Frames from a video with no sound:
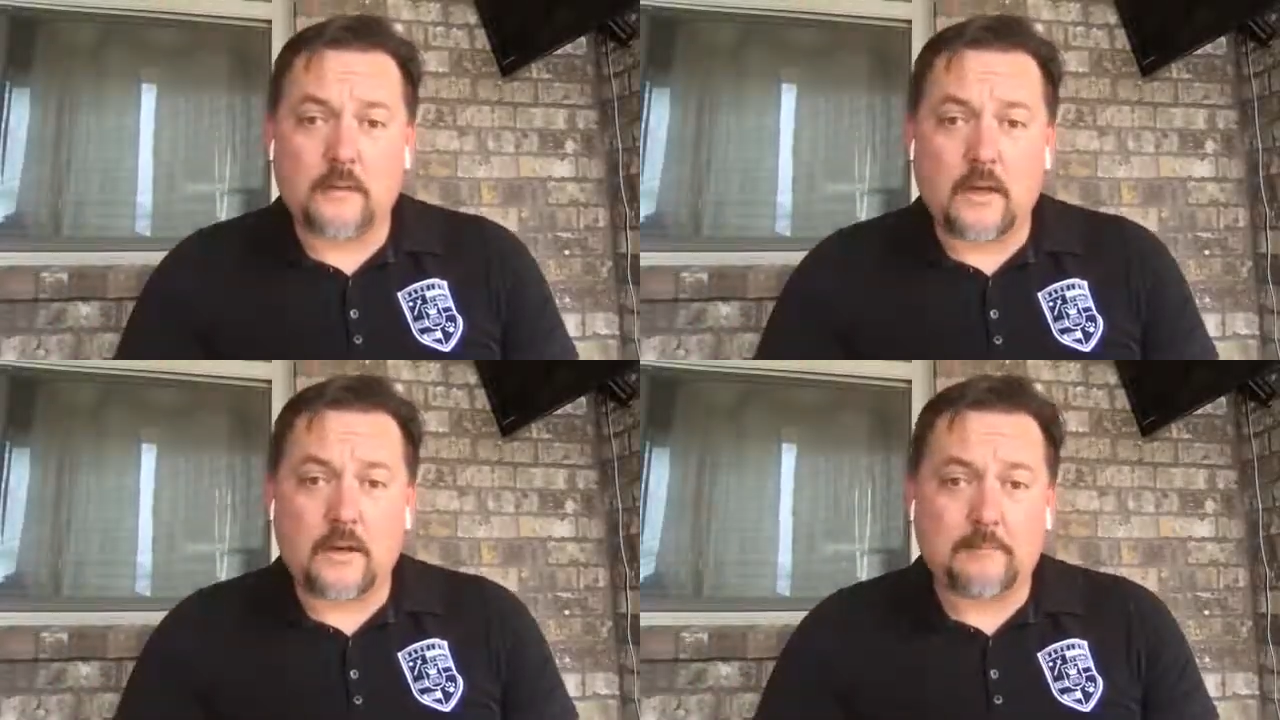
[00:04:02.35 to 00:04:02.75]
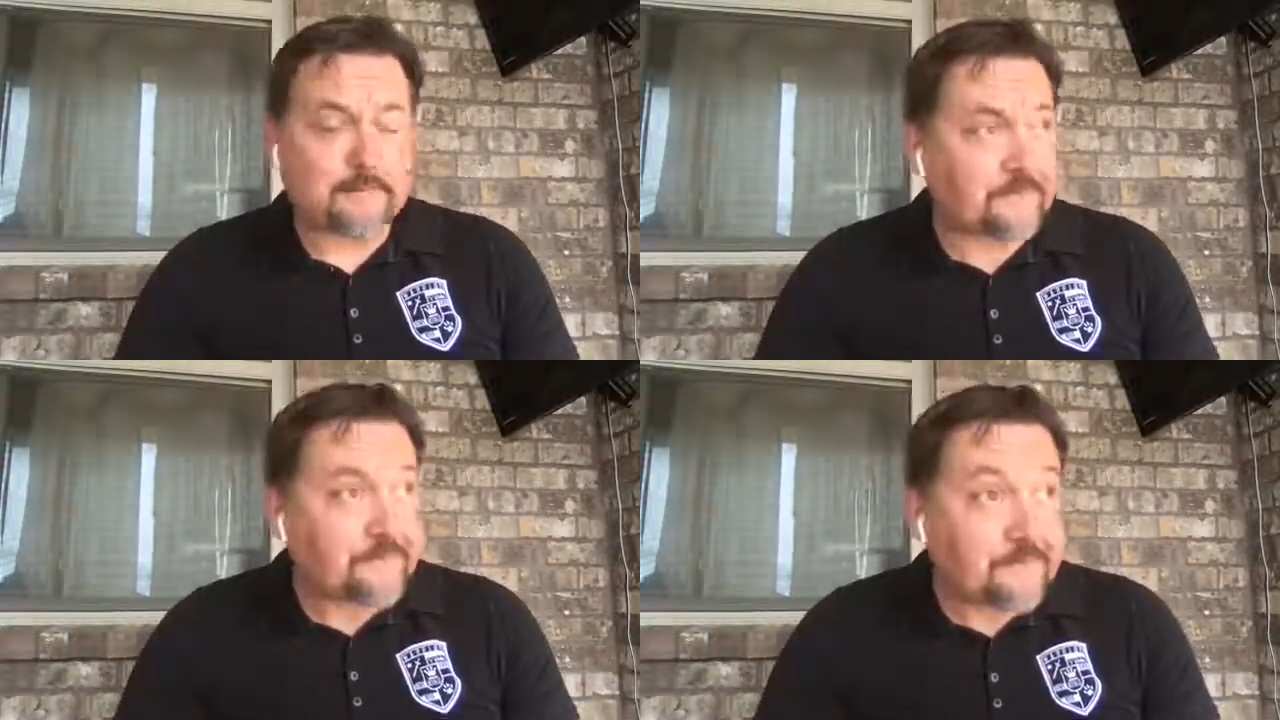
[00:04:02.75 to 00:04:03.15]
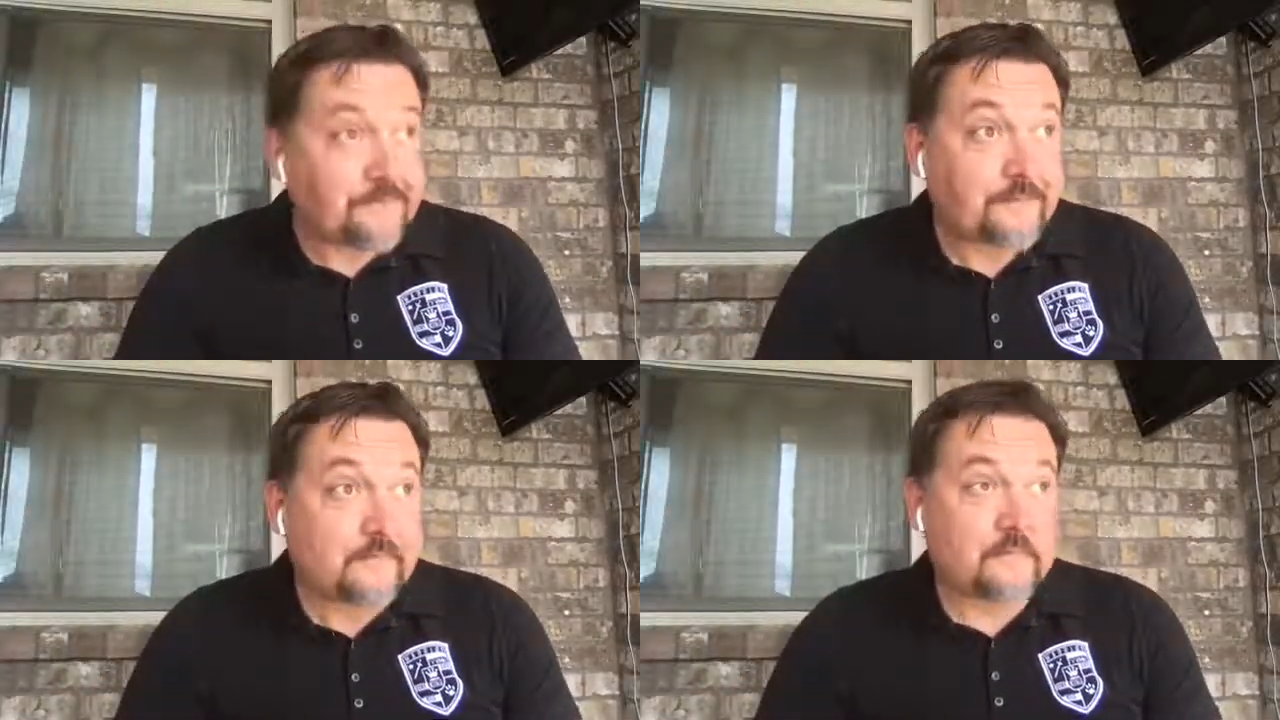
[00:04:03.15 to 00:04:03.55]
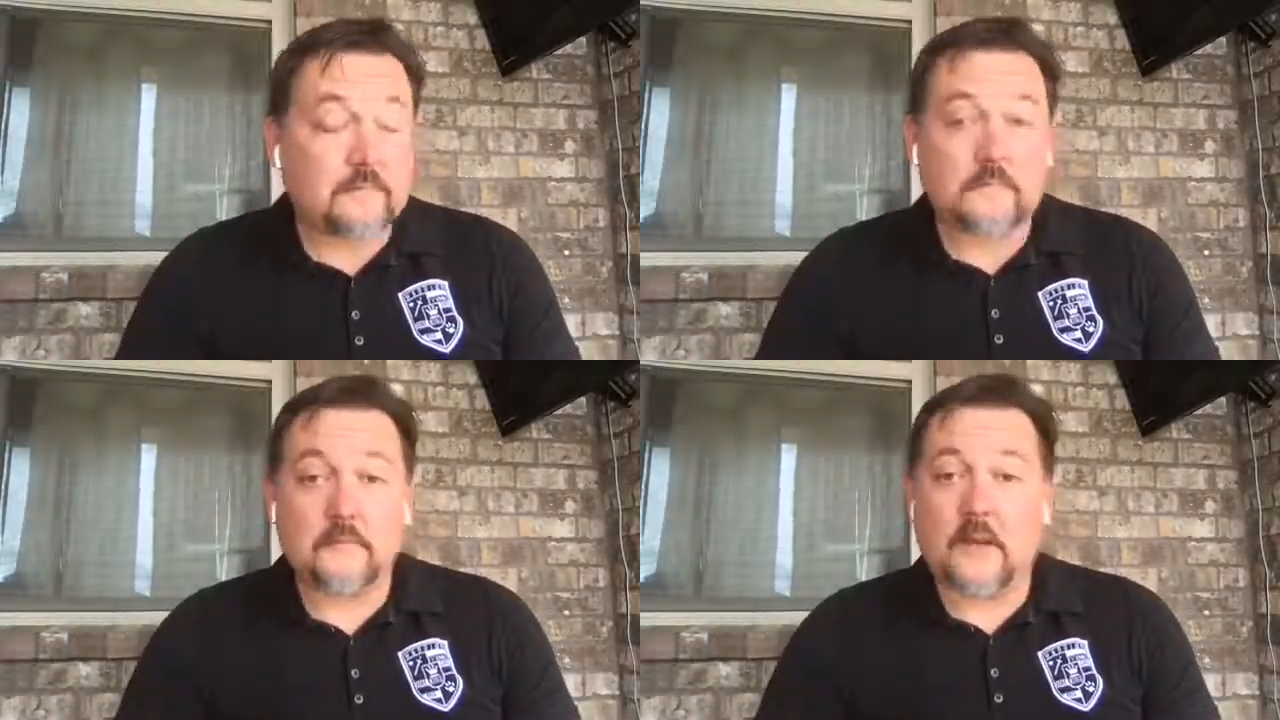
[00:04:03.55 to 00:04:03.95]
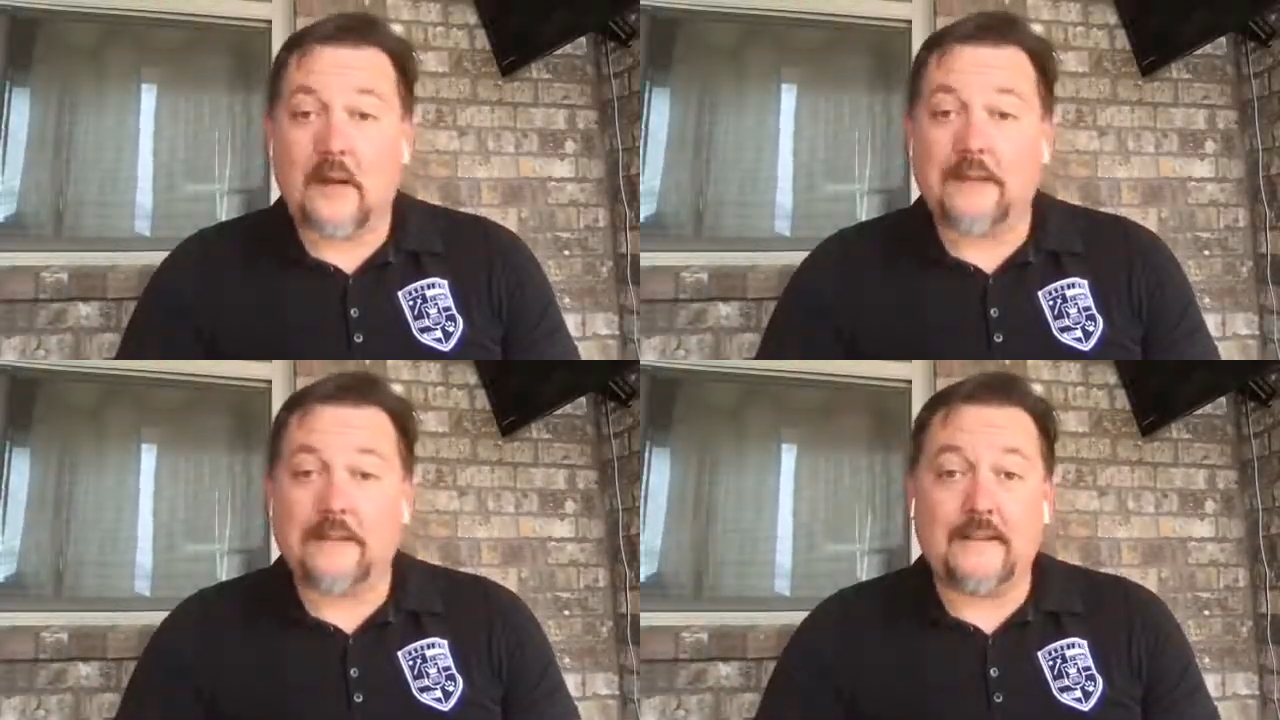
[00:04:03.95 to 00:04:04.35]
All right.
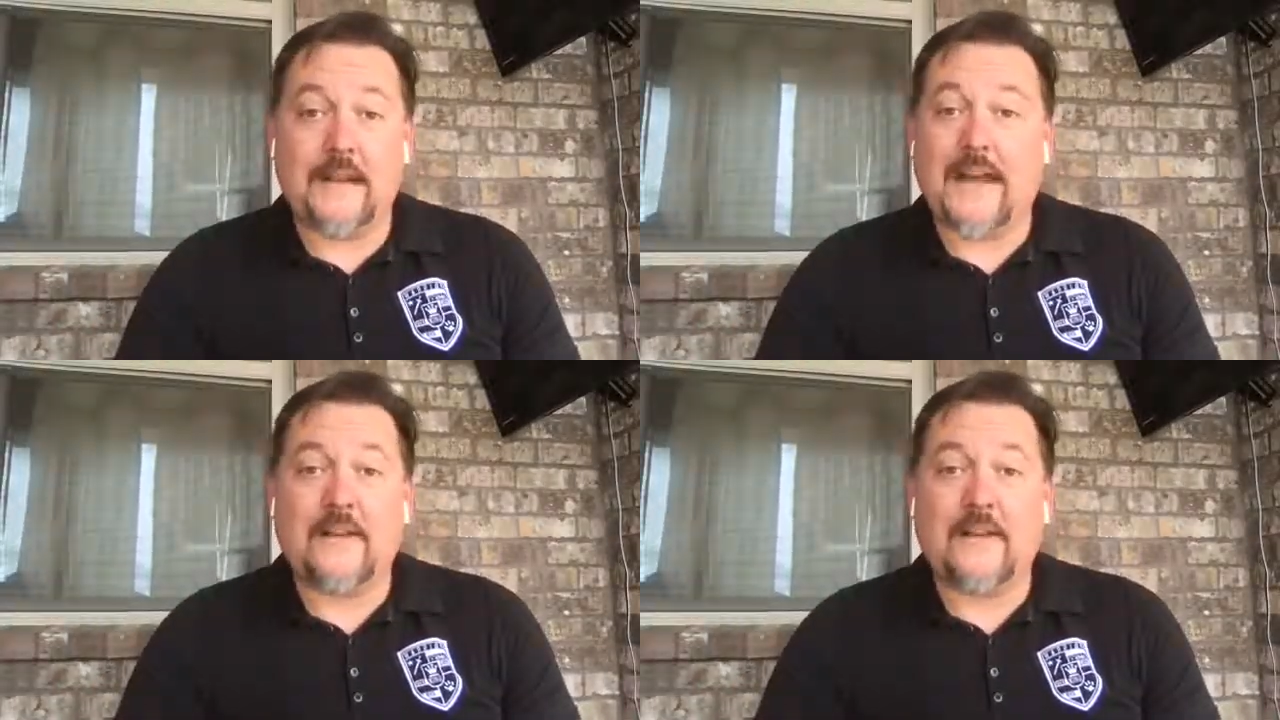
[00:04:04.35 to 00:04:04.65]
I did that.